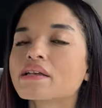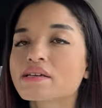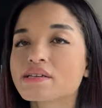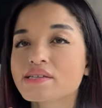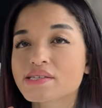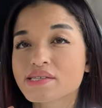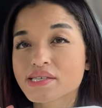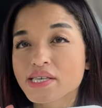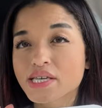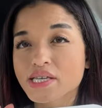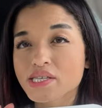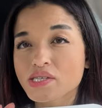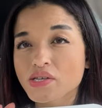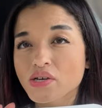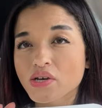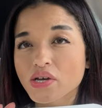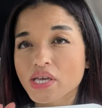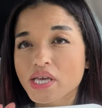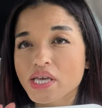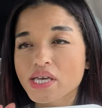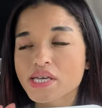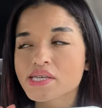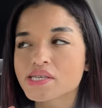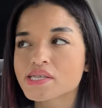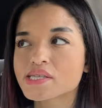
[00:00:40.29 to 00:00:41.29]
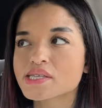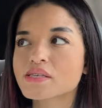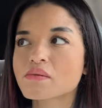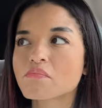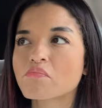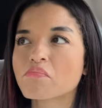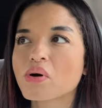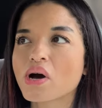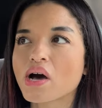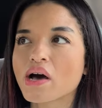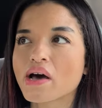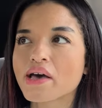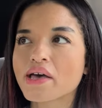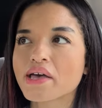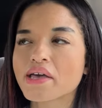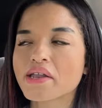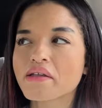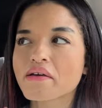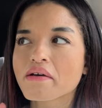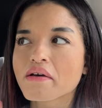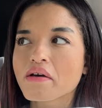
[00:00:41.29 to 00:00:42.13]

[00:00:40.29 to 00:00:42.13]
six cookies but